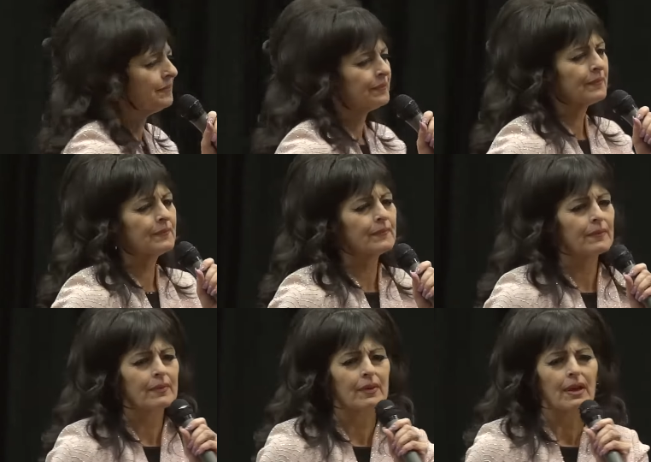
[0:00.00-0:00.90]

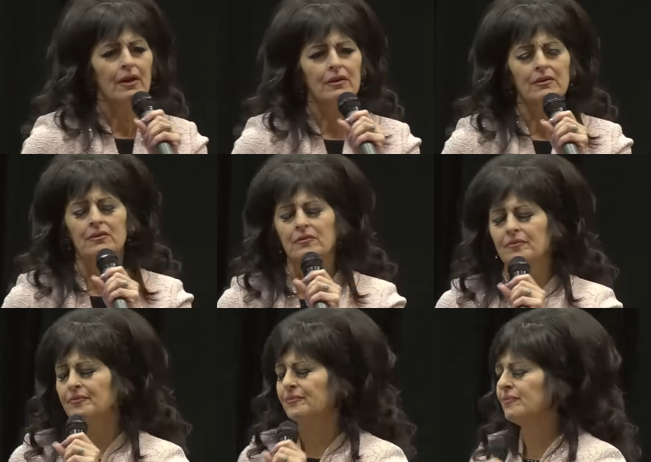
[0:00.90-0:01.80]

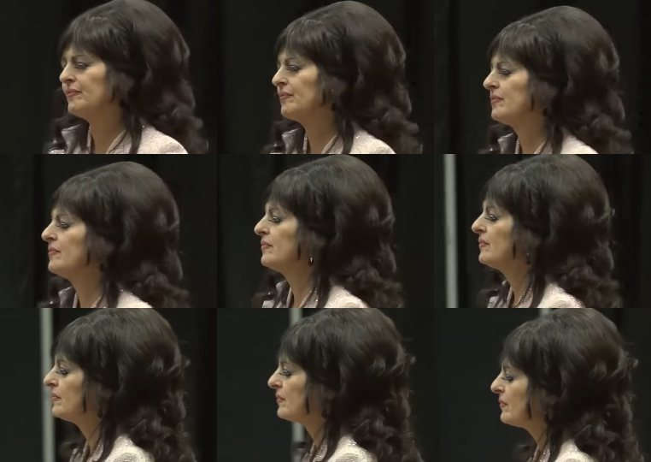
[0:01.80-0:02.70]

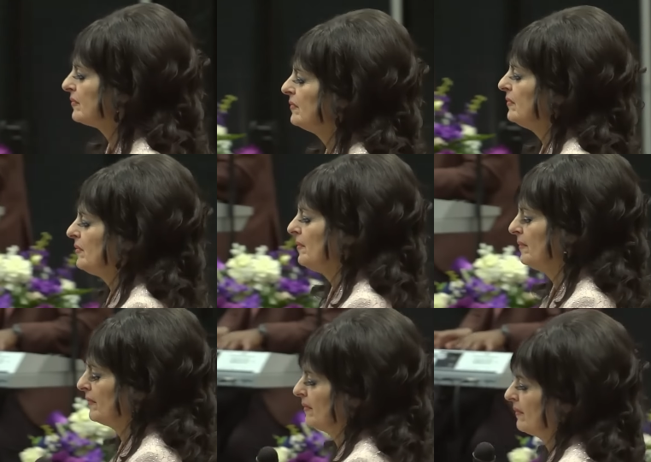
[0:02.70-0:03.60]
No one is speaking in this clip.